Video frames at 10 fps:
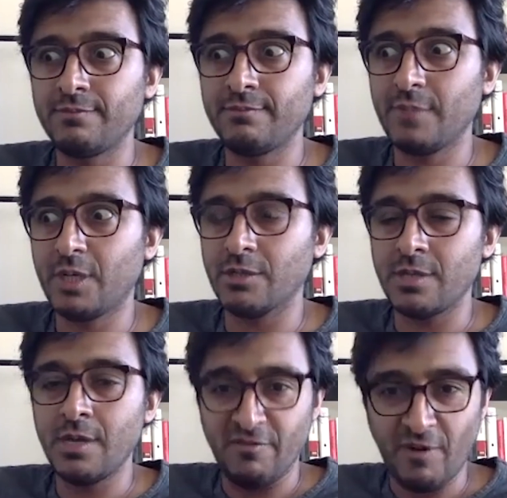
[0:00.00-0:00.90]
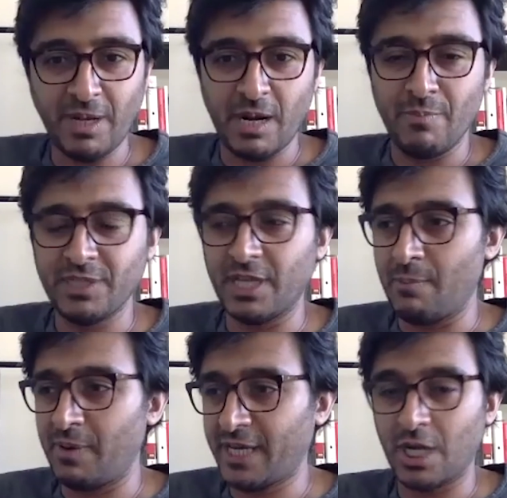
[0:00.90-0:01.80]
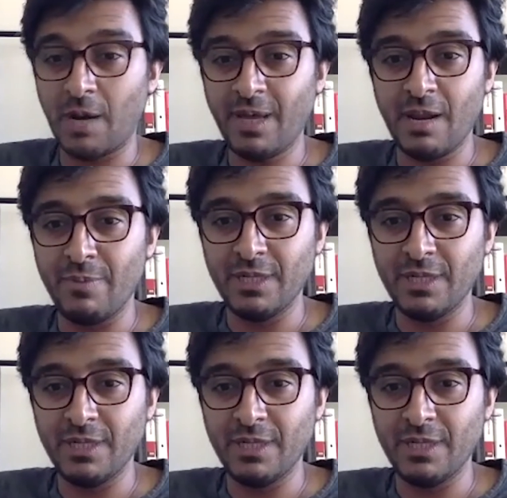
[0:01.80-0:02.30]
because if I'm going to build an application, I'm going to build